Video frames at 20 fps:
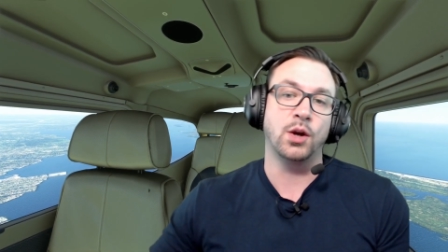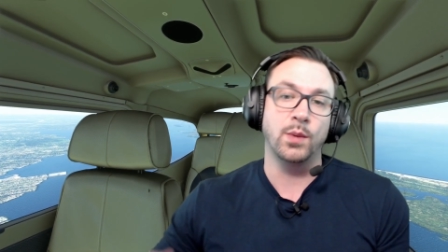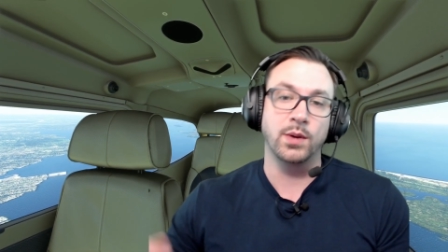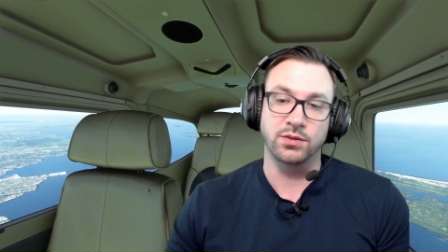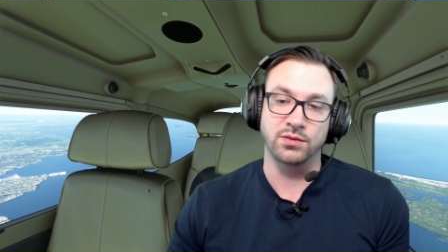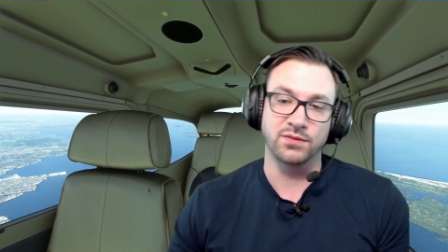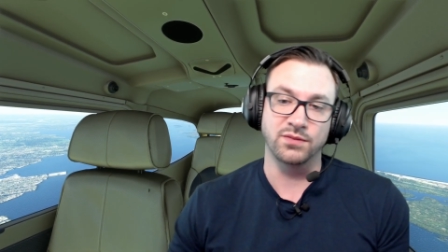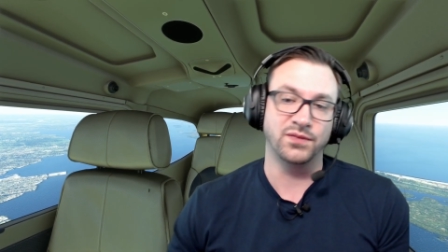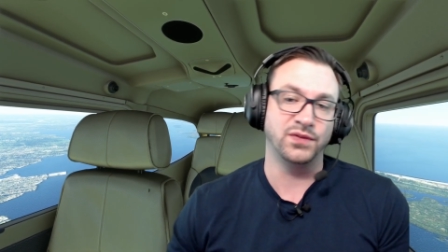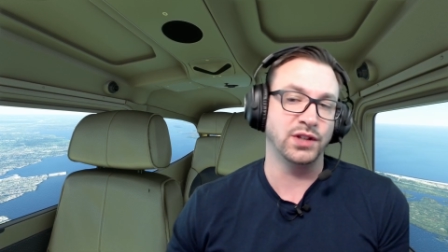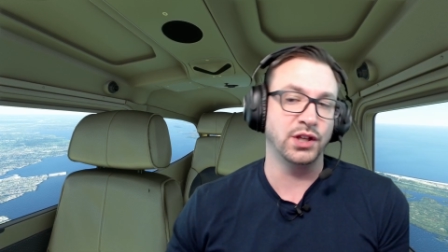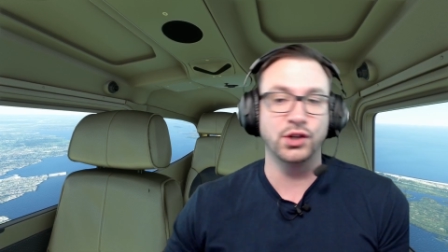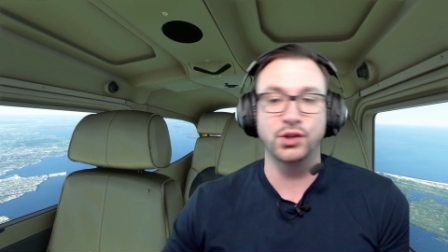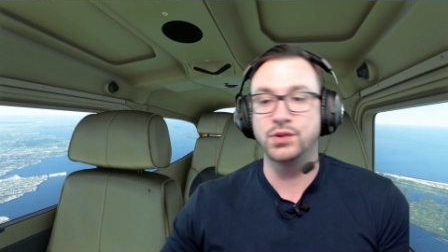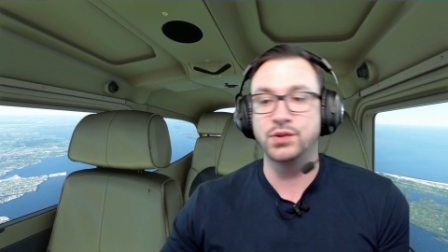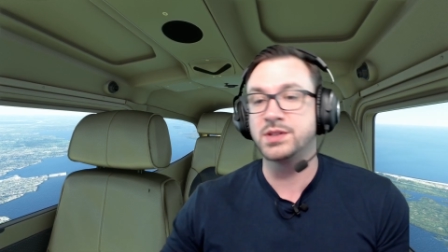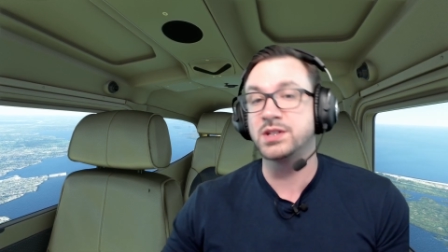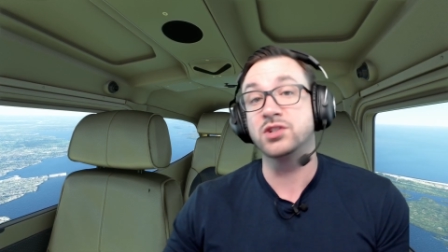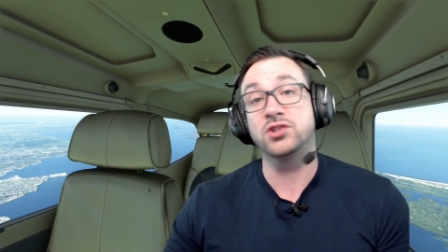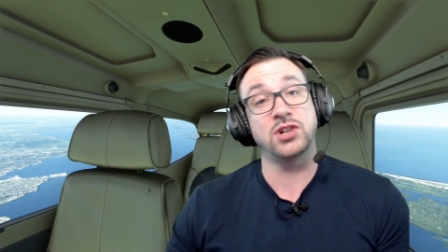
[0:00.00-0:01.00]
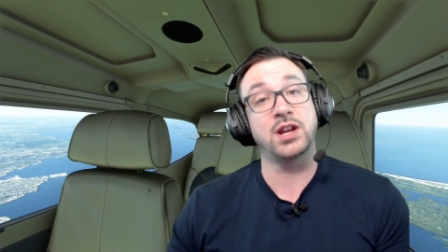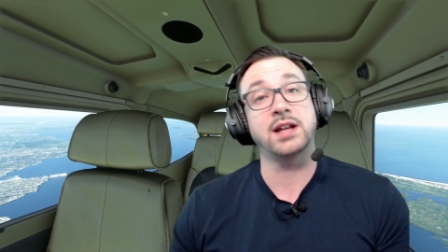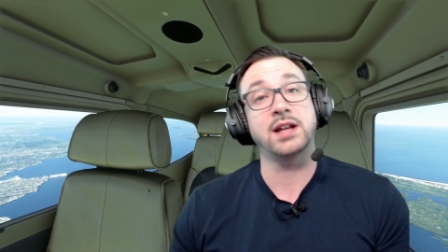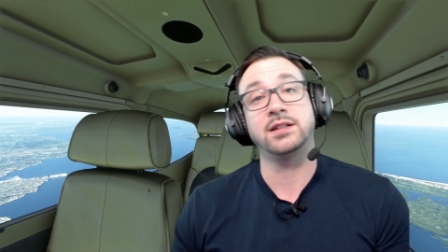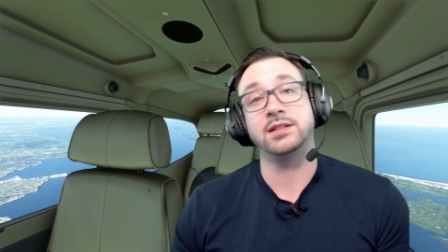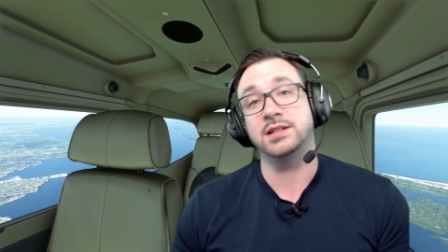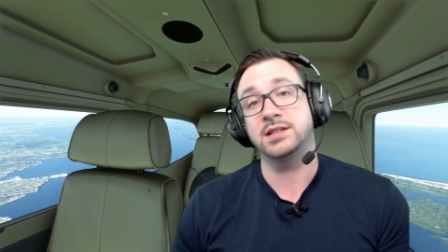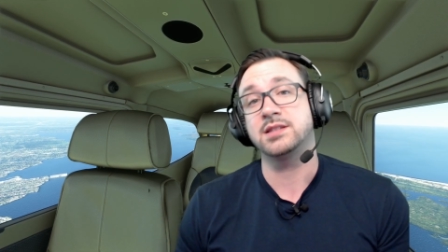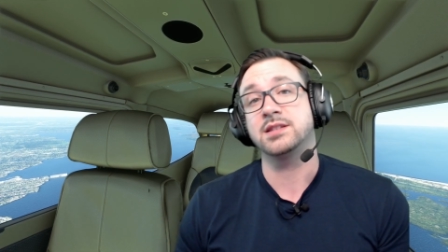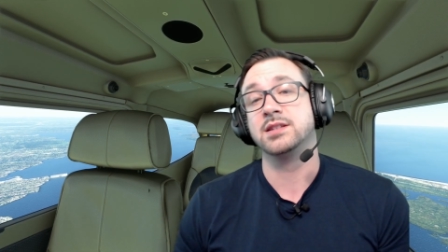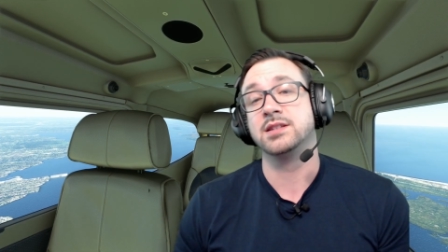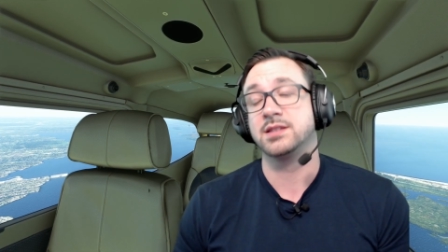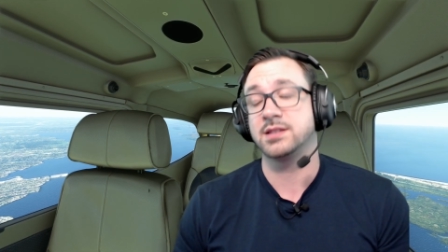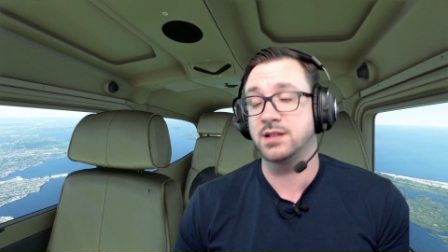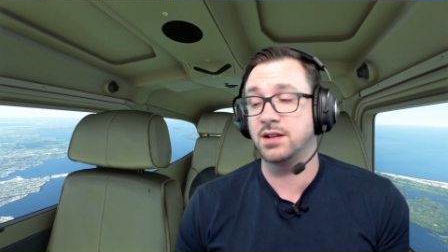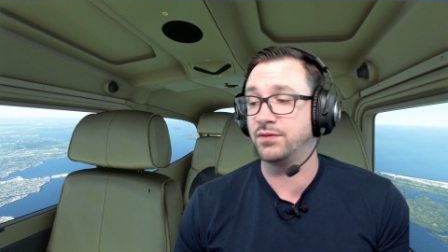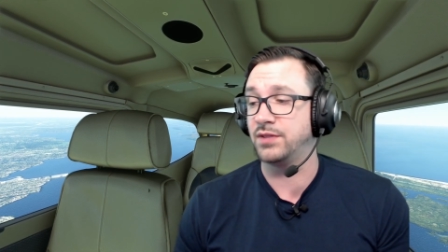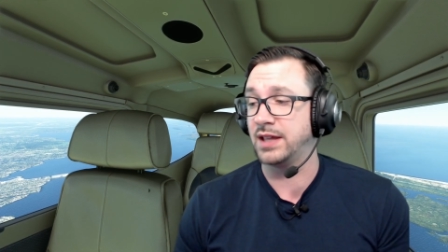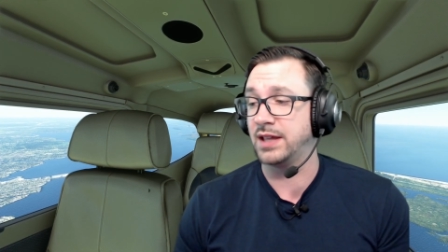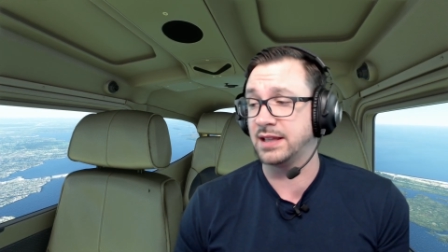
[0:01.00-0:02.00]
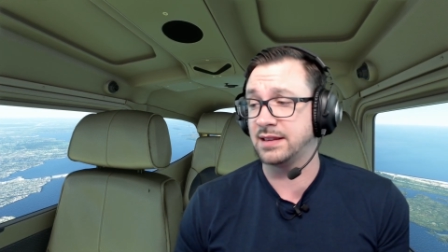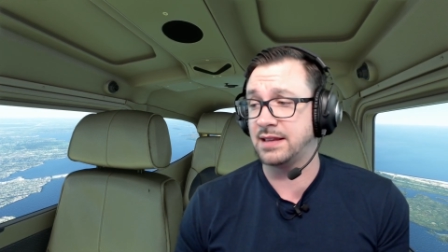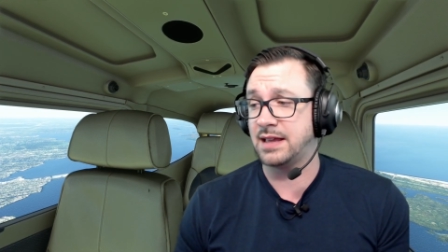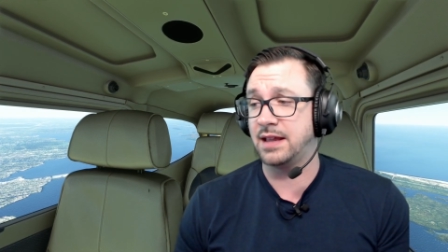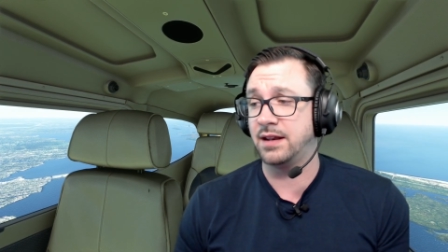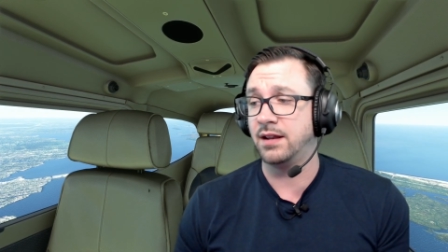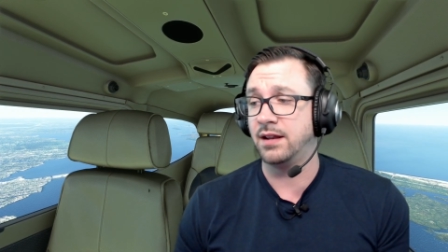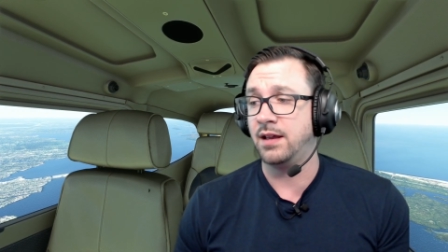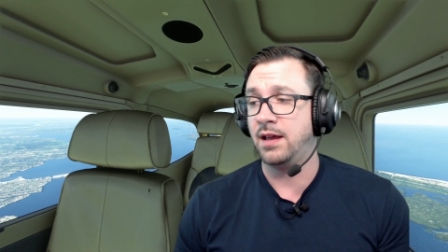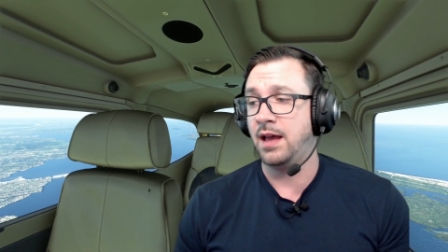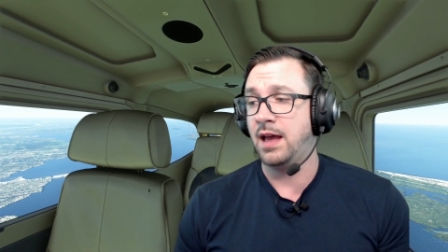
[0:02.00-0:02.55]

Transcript: going through flows and checklists and stuff like that.